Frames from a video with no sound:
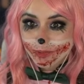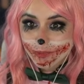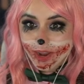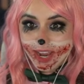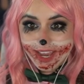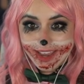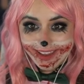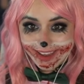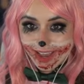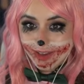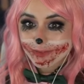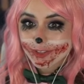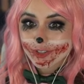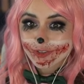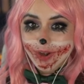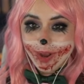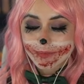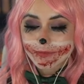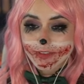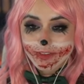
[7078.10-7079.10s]
why I have to
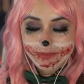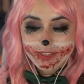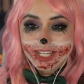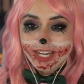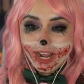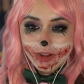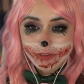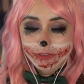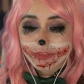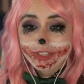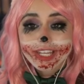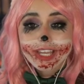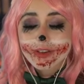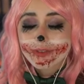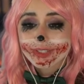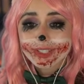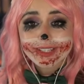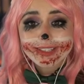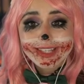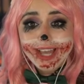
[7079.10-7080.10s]
drop 15-hour
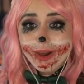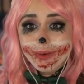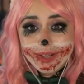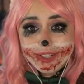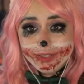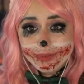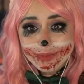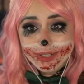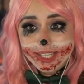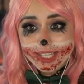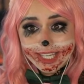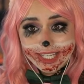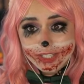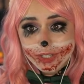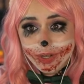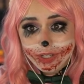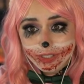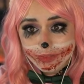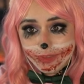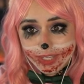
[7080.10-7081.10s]
videos, because how else will I get to
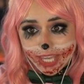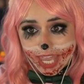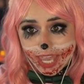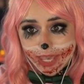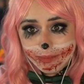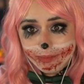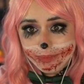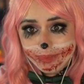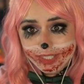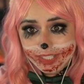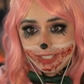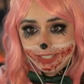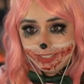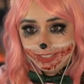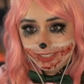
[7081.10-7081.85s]
all of the games?